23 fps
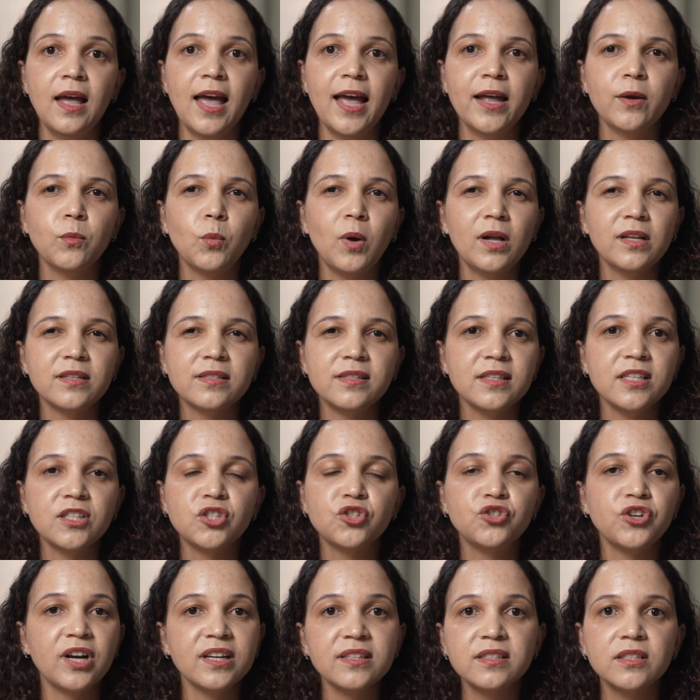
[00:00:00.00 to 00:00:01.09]
And whilst these
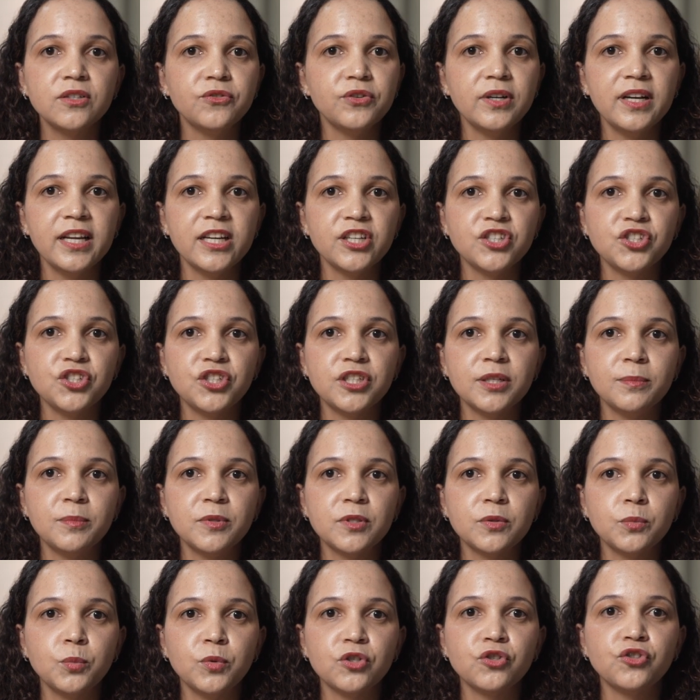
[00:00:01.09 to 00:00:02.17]
trusted
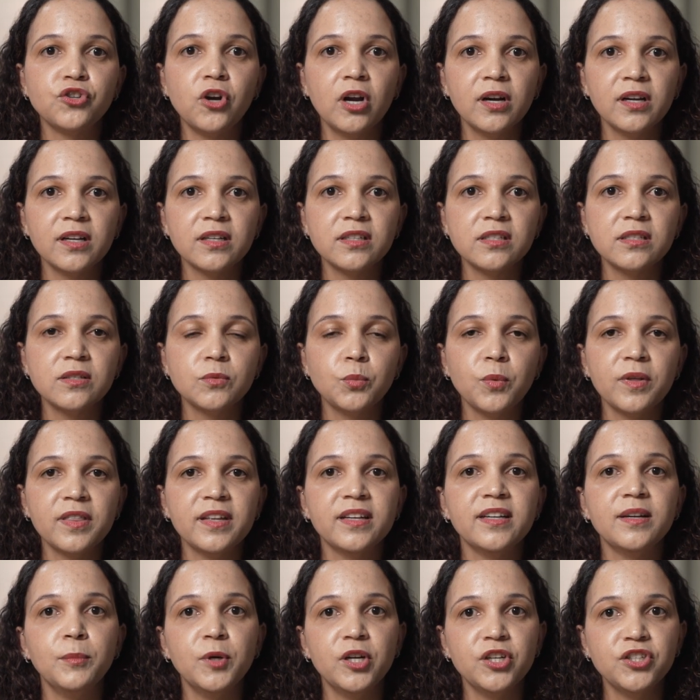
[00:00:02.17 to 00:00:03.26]
relationships were strongest with an
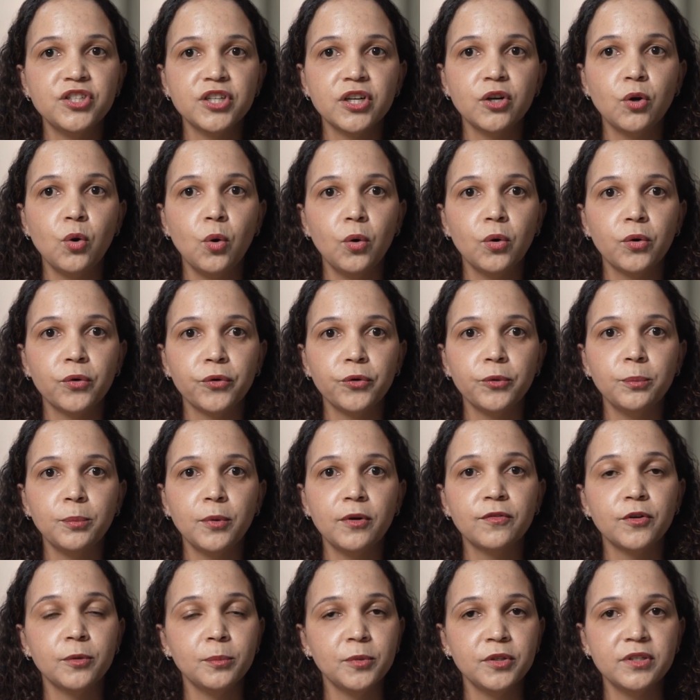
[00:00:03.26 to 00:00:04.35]
emerging core group
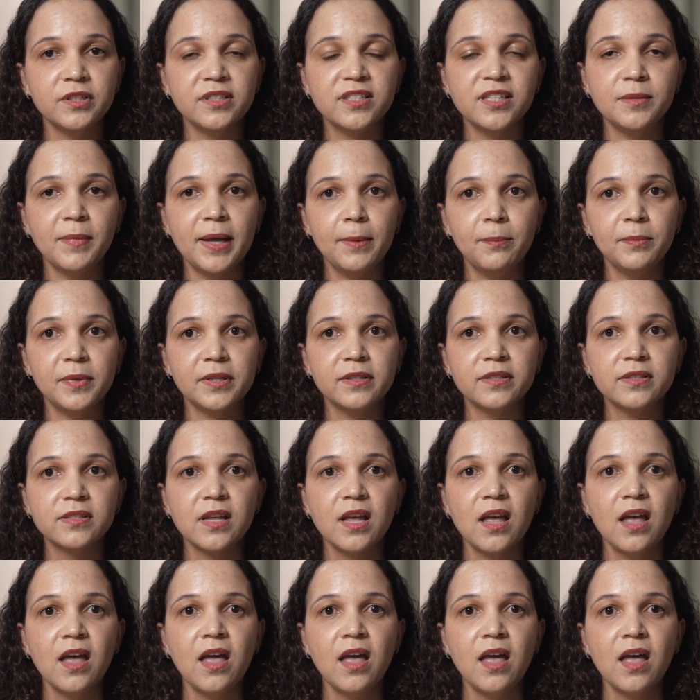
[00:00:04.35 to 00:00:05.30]
of community members,